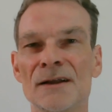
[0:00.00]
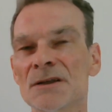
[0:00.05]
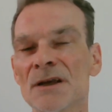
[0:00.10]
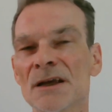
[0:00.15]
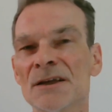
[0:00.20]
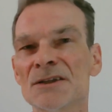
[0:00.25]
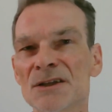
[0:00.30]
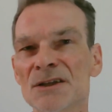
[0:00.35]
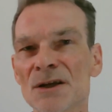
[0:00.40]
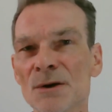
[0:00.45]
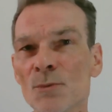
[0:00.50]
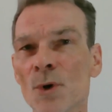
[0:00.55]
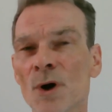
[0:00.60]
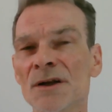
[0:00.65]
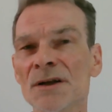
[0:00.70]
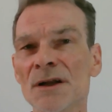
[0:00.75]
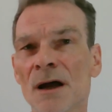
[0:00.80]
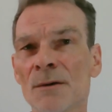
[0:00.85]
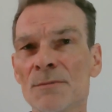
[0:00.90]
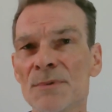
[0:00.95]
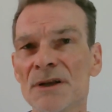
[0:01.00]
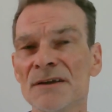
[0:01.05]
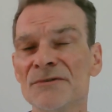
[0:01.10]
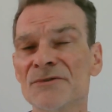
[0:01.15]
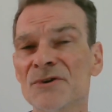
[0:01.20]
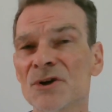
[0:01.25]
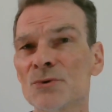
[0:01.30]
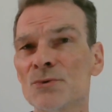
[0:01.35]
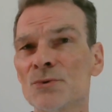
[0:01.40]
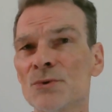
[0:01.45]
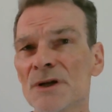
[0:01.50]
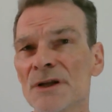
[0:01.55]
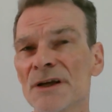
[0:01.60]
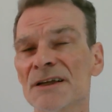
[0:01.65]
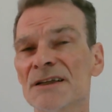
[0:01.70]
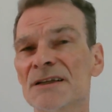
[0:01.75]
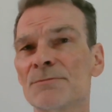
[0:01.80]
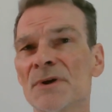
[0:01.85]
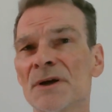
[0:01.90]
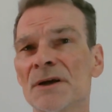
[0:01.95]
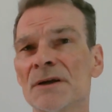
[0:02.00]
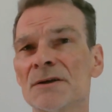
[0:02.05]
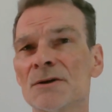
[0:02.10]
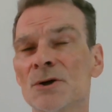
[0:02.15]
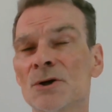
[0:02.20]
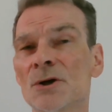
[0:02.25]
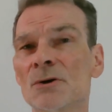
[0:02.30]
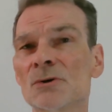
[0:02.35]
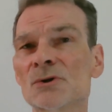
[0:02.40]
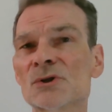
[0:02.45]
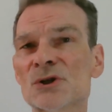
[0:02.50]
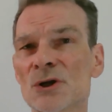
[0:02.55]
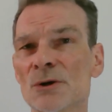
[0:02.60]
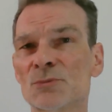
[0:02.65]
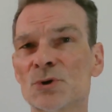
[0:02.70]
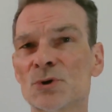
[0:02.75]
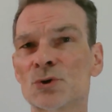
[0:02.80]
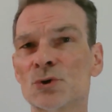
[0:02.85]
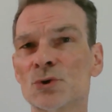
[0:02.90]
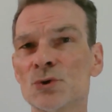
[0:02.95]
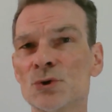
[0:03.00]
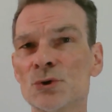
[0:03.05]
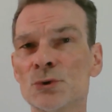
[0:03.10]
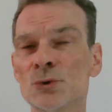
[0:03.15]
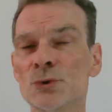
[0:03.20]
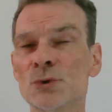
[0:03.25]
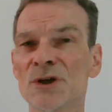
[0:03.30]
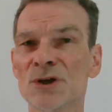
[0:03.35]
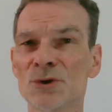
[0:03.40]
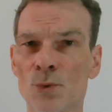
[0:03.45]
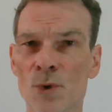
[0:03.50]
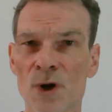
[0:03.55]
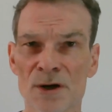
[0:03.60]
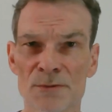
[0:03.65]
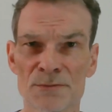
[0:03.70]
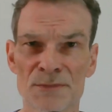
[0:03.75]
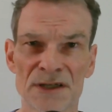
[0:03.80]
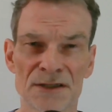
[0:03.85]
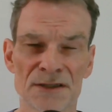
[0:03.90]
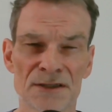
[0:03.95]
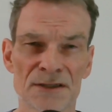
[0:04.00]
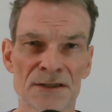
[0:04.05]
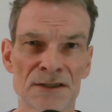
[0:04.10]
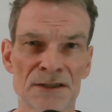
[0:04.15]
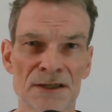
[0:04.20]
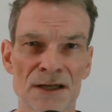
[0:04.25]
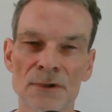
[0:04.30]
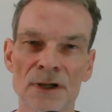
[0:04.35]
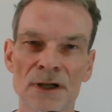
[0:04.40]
And someone, I believe, can really explain a concept to you in 1 minute.